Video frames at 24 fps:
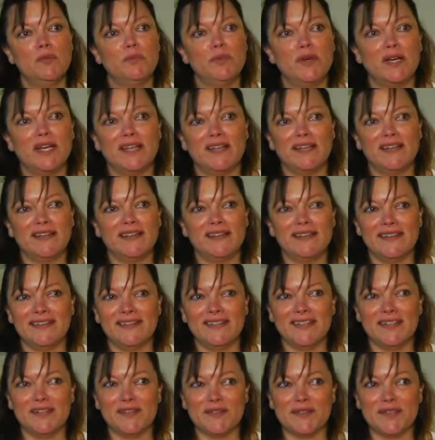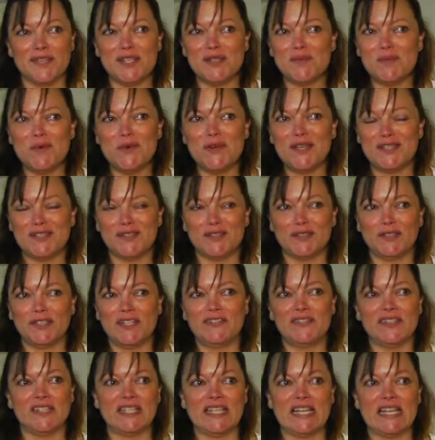But, these boys are
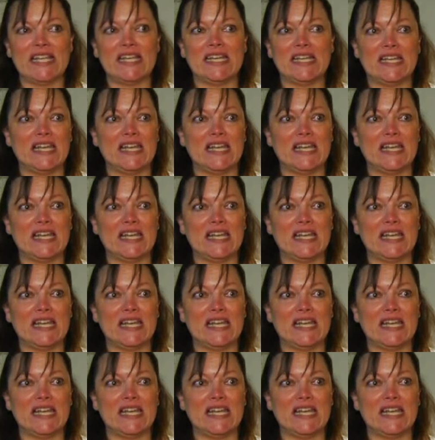living day